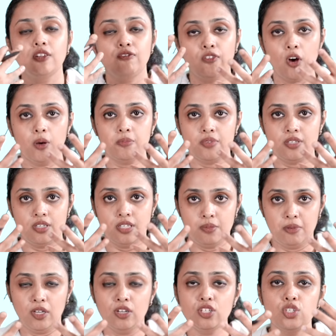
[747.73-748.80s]
forms is
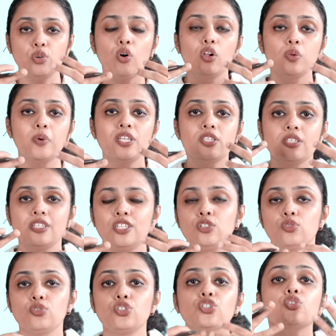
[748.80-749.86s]
because you always
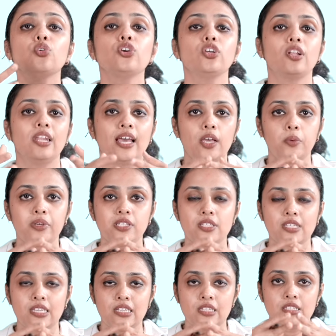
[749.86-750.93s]
need to show your language
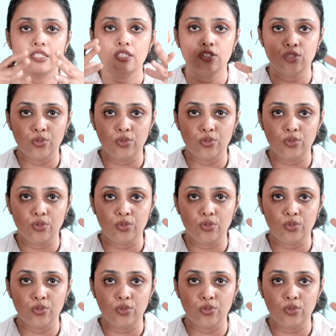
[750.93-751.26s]
skills.